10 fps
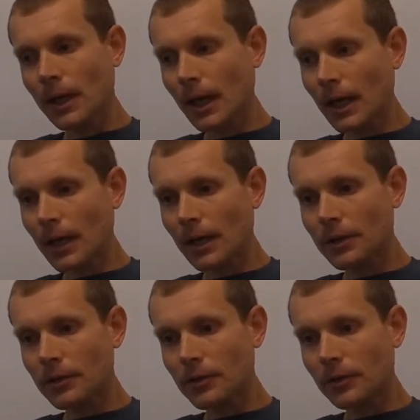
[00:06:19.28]

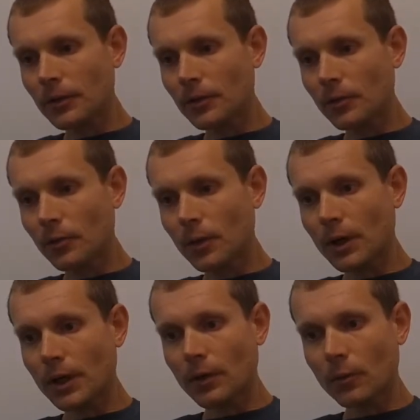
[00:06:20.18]
And when
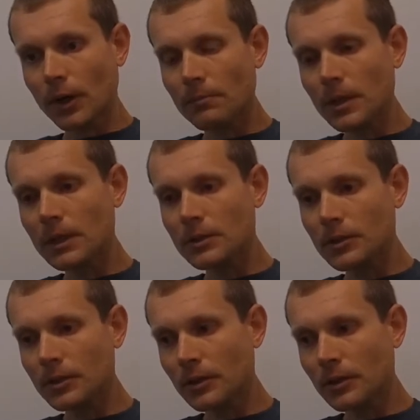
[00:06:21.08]
I meet